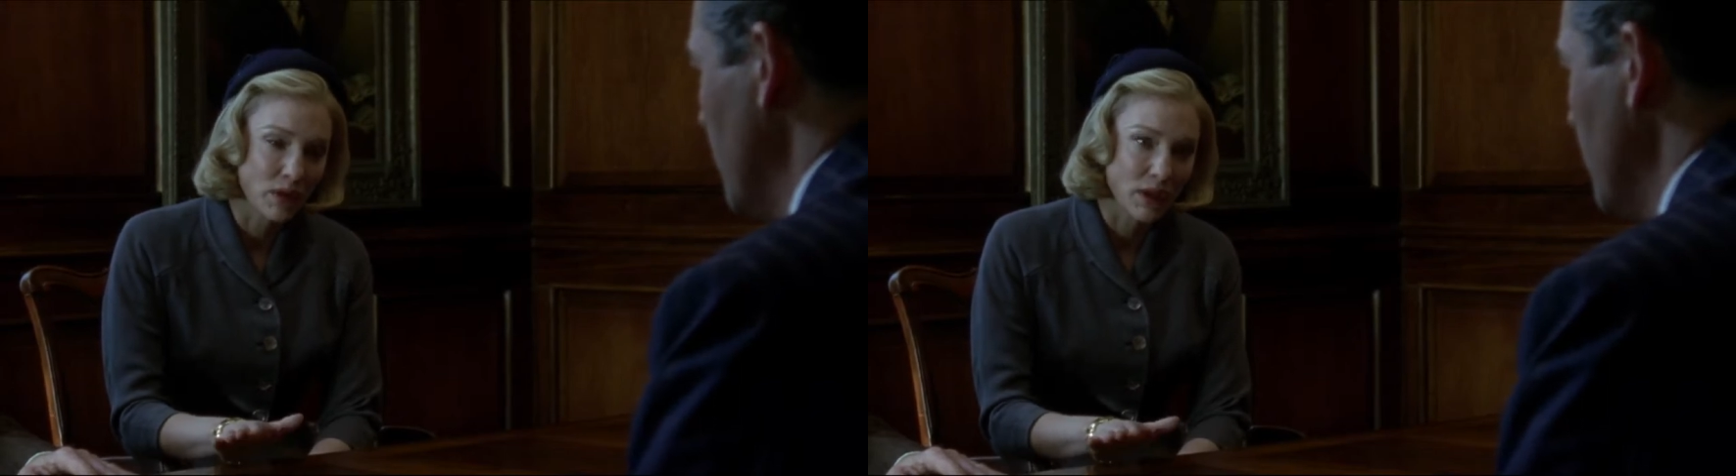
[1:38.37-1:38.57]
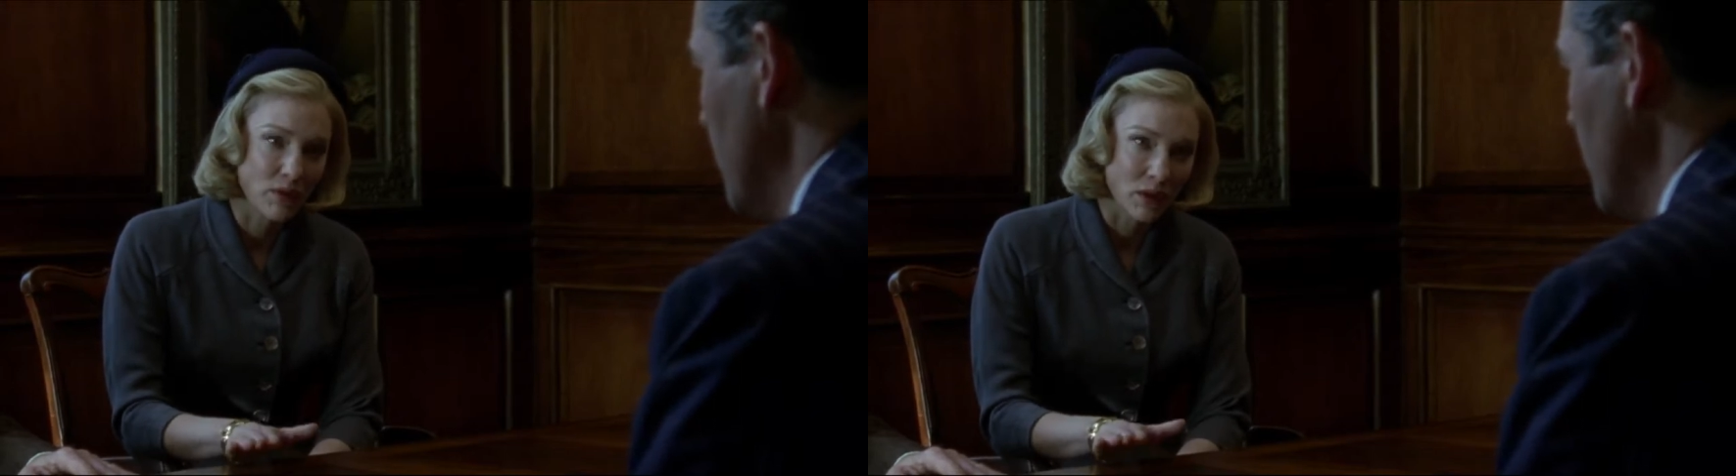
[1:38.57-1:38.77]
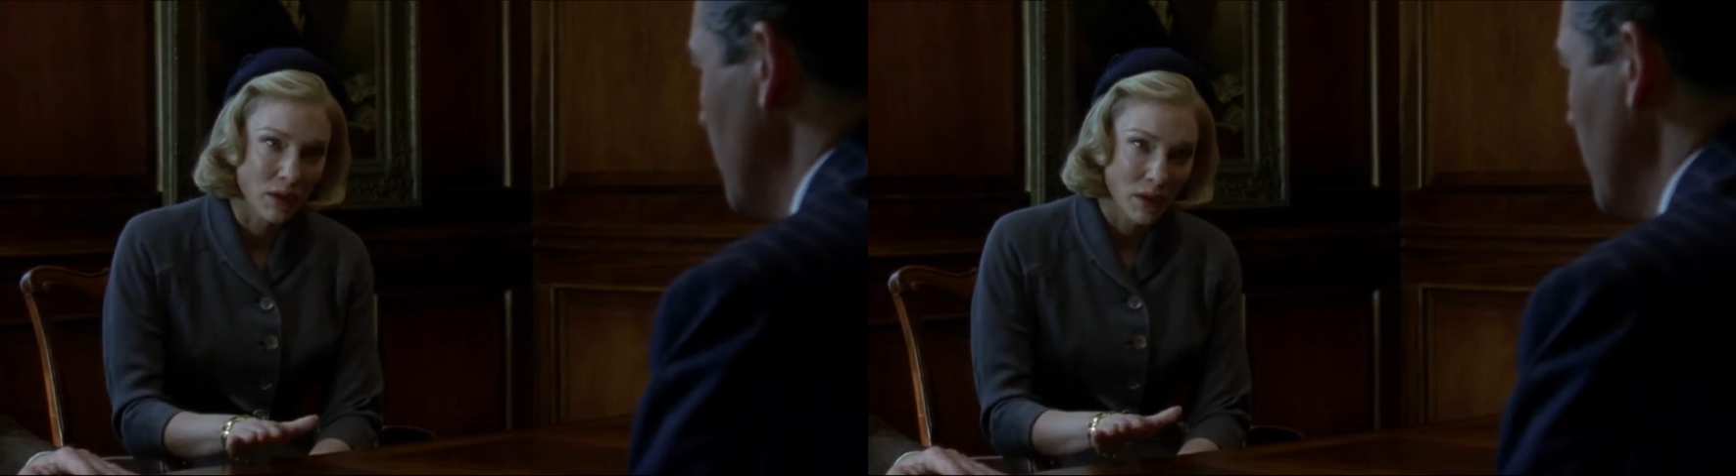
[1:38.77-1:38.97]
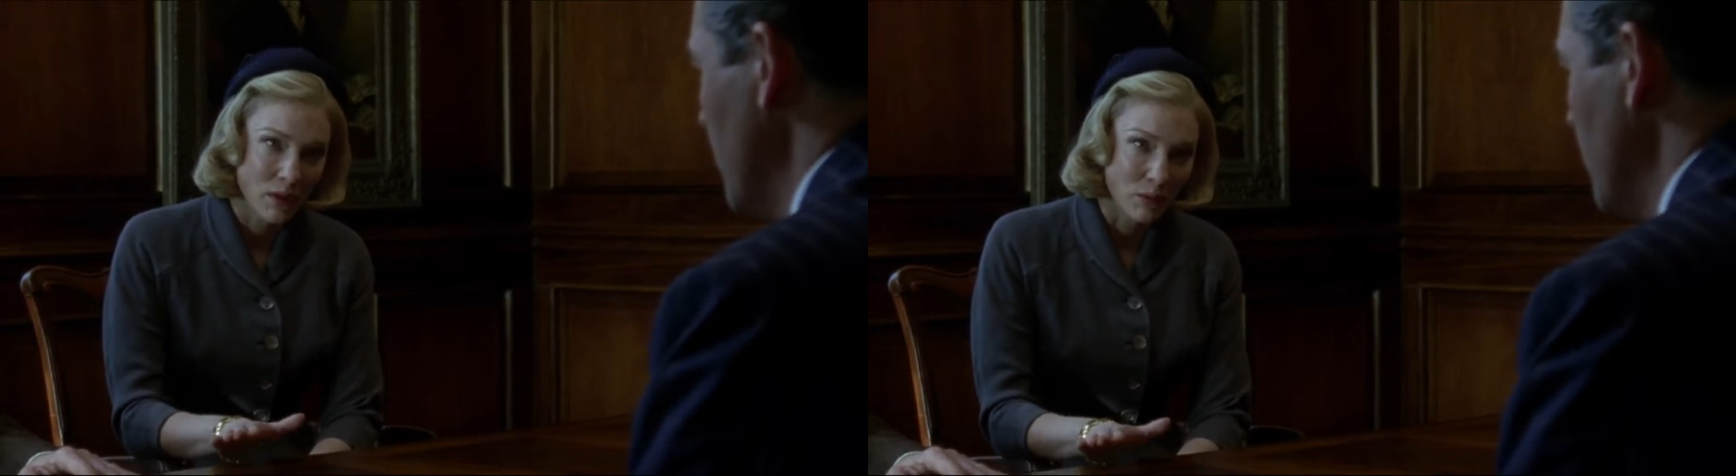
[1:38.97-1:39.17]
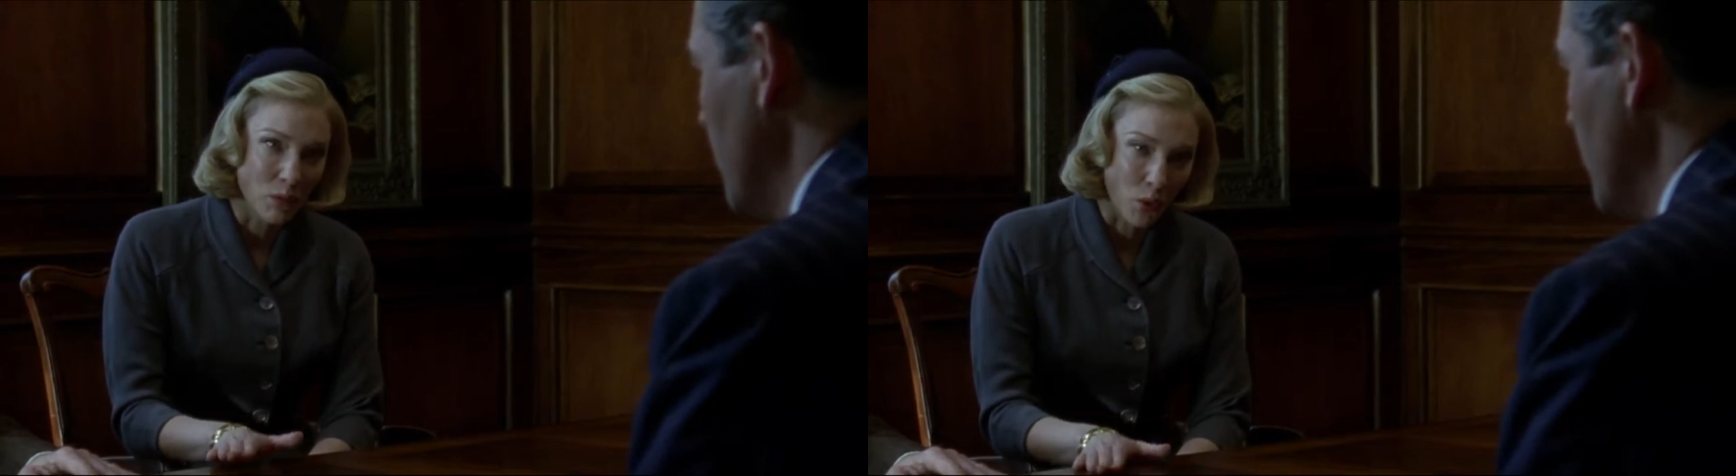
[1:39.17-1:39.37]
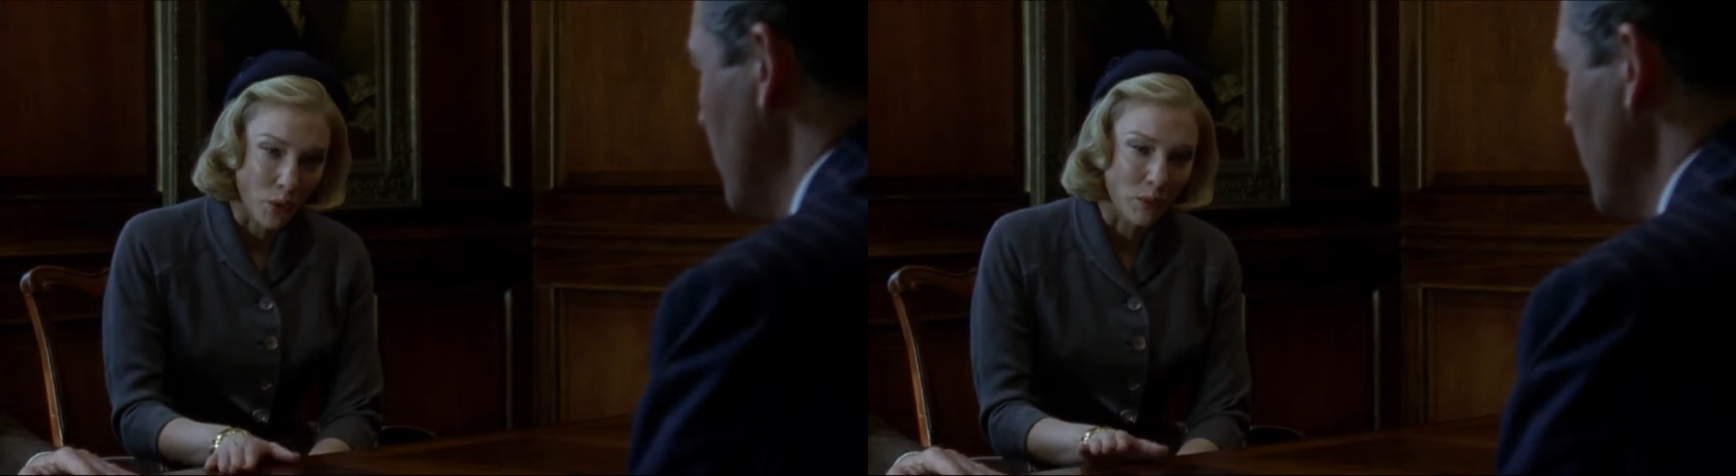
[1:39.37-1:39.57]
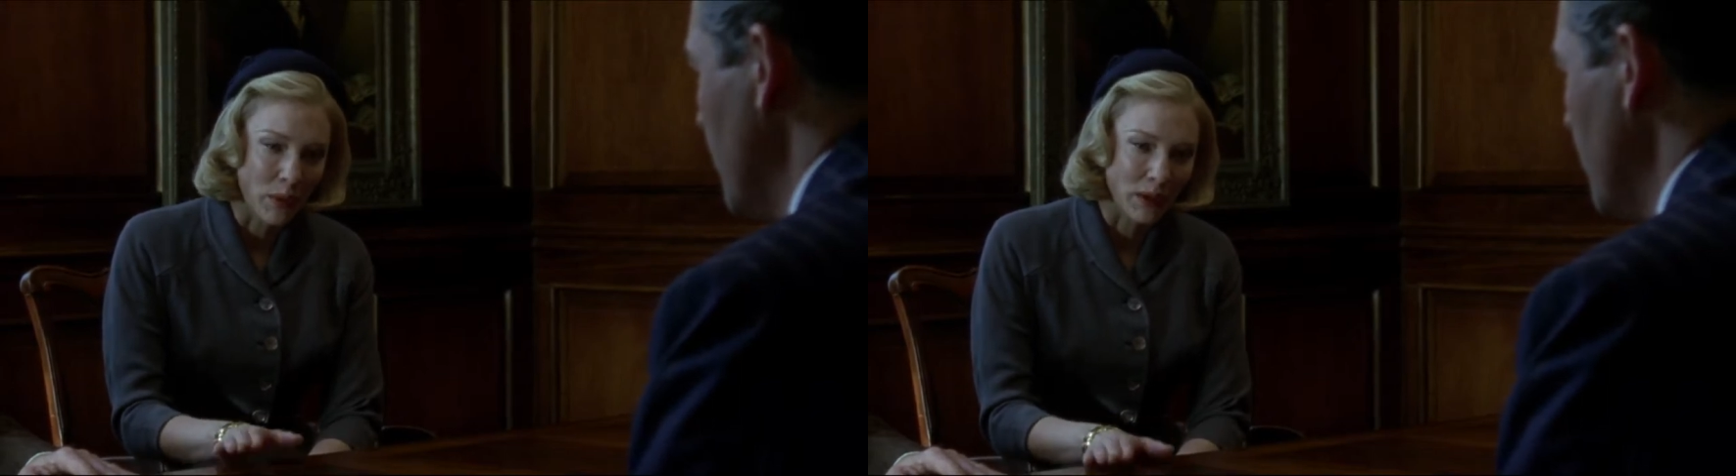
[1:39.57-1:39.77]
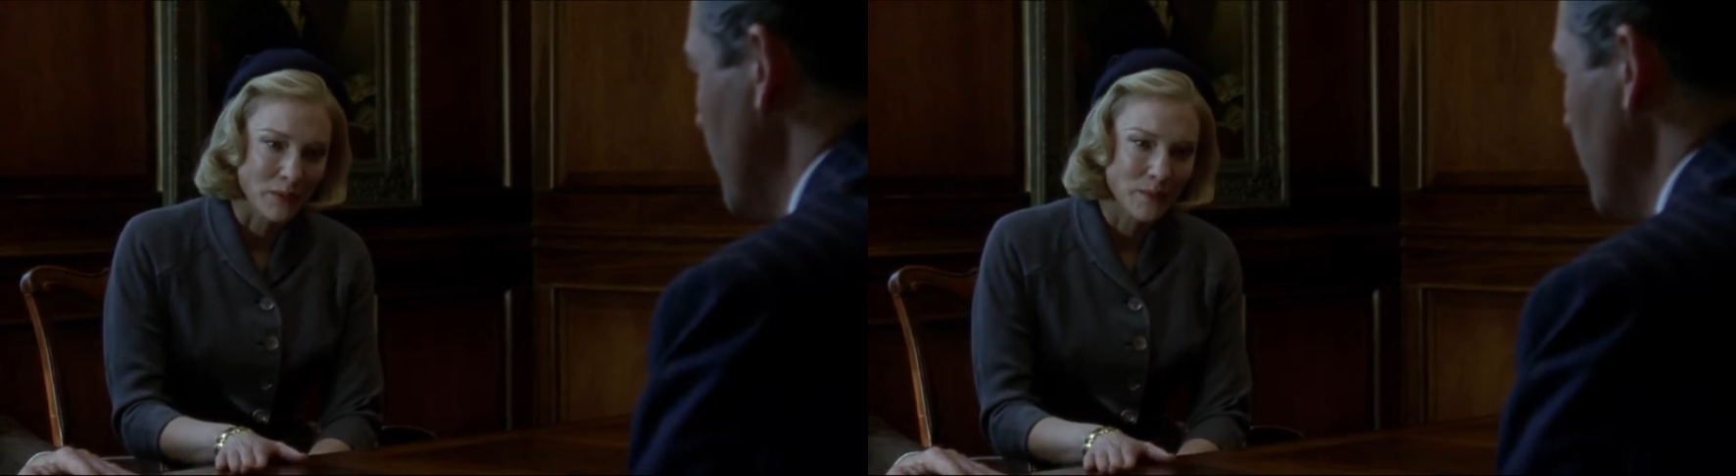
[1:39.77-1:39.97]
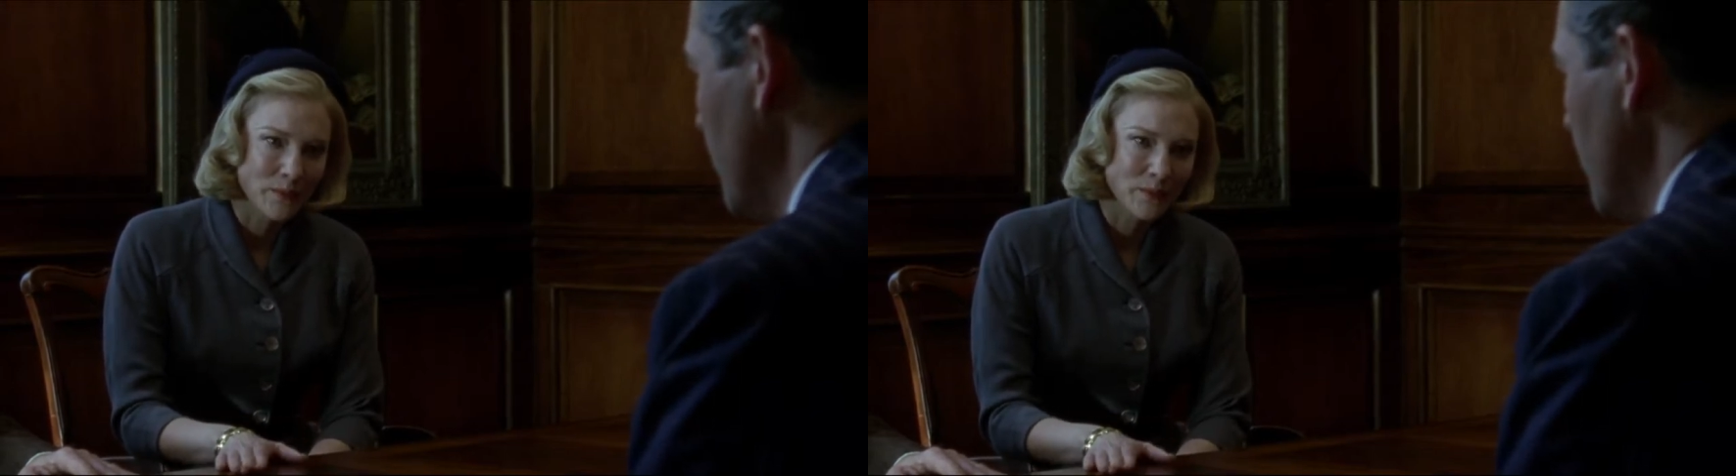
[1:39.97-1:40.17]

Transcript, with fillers: could have given more, but